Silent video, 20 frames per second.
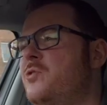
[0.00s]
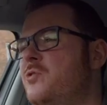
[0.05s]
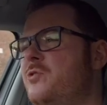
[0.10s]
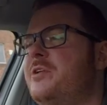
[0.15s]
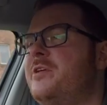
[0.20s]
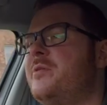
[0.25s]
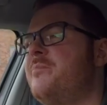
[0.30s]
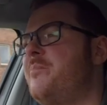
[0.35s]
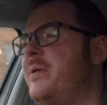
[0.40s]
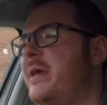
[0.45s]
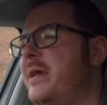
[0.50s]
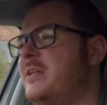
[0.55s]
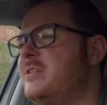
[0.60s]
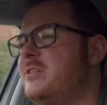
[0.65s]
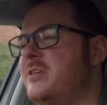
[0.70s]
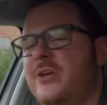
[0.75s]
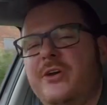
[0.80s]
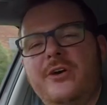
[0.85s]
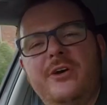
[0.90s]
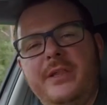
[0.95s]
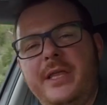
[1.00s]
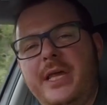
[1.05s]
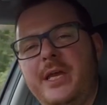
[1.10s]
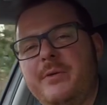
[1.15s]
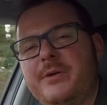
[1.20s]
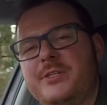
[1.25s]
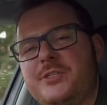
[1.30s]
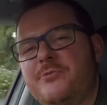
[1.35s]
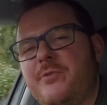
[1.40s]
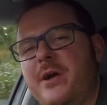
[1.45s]
good compared to
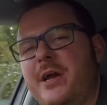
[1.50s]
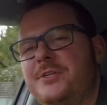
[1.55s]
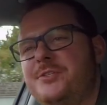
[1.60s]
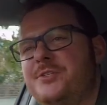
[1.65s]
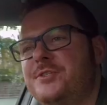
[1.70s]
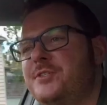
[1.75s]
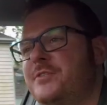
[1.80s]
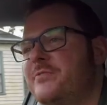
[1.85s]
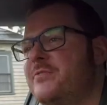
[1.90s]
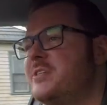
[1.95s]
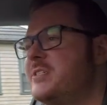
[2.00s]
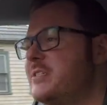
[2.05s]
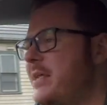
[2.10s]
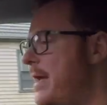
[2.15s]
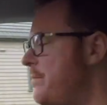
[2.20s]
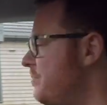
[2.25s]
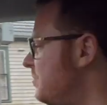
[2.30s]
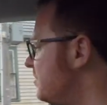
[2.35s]
earlier iterations of the same